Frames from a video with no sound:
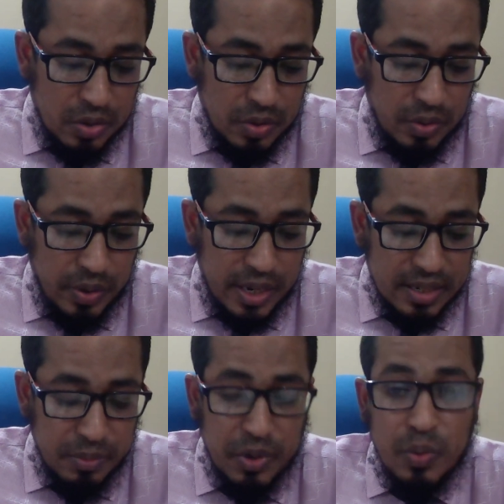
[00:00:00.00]
So
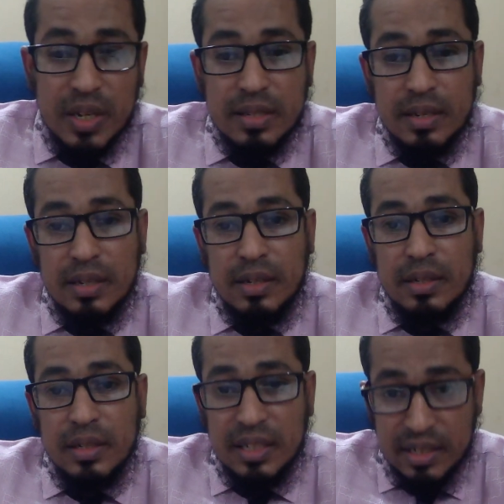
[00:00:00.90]
SME was
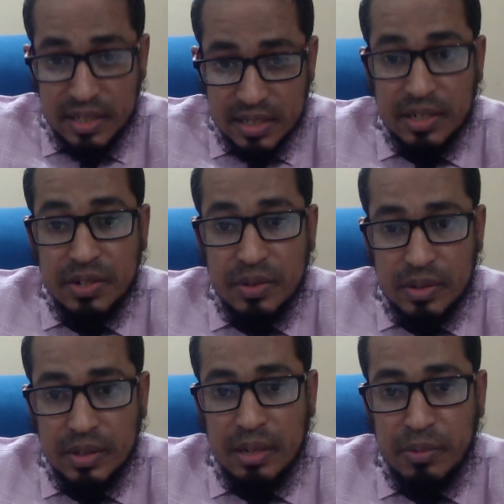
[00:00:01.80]
in the
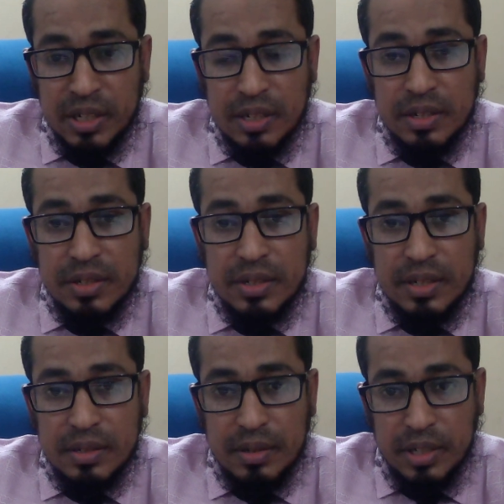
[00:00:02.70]
discussion among the
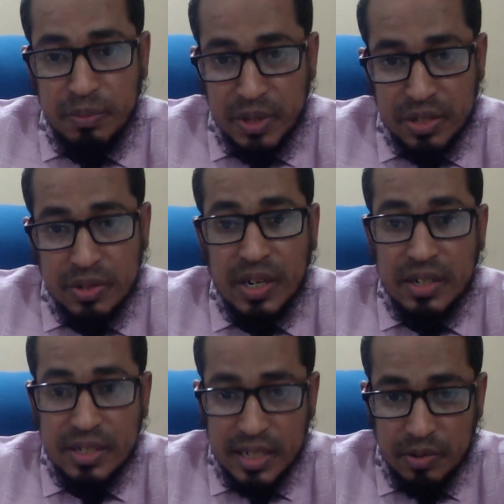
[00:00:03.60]
investor
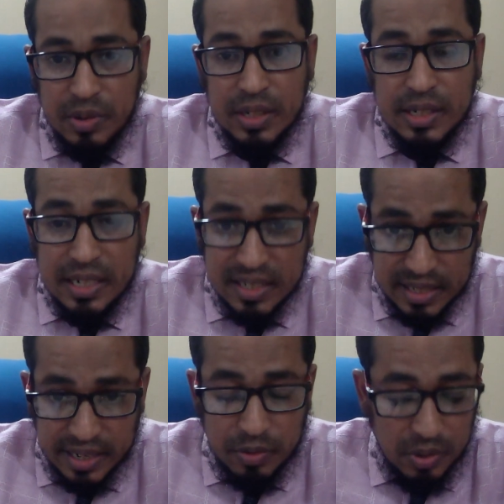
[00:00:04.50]
and shareholder and
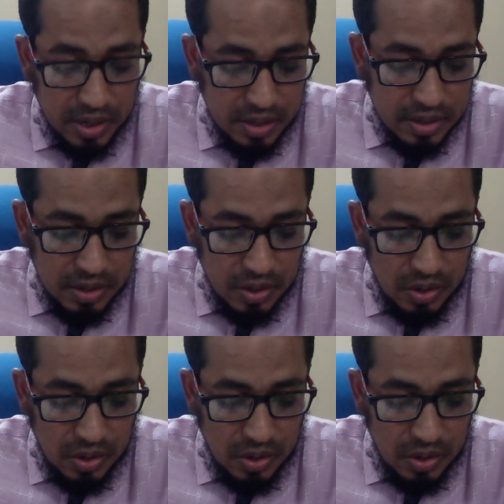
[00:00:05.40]
stakeholders.